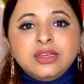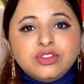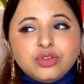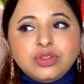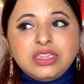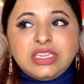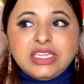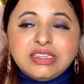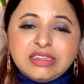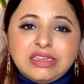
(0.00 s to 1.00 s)
So
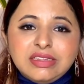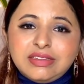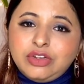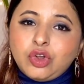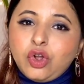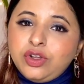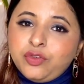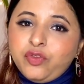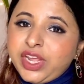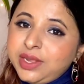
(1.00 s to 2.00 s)
this is not
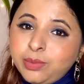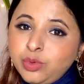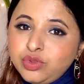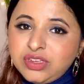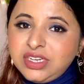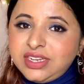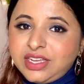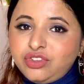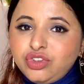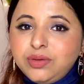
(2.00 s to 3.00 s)
very moussey in
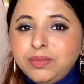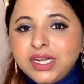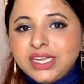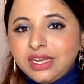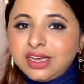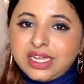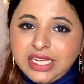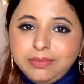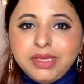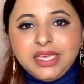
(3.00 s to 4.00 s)
texture, but yeah,
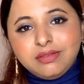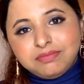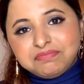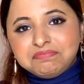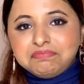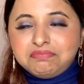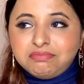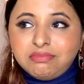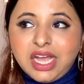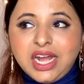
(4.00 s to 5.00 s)
creamy
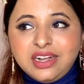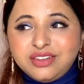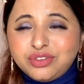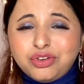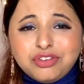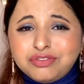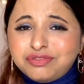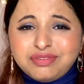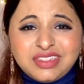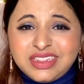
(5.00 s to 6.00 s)
matte, sort
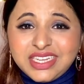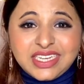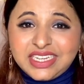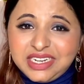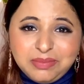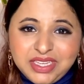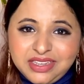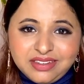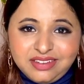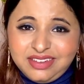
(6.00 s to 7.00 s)
of thick
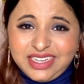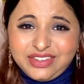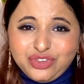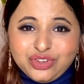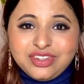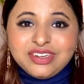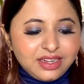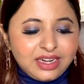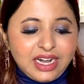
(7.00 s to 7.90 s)
creamy uh, texture.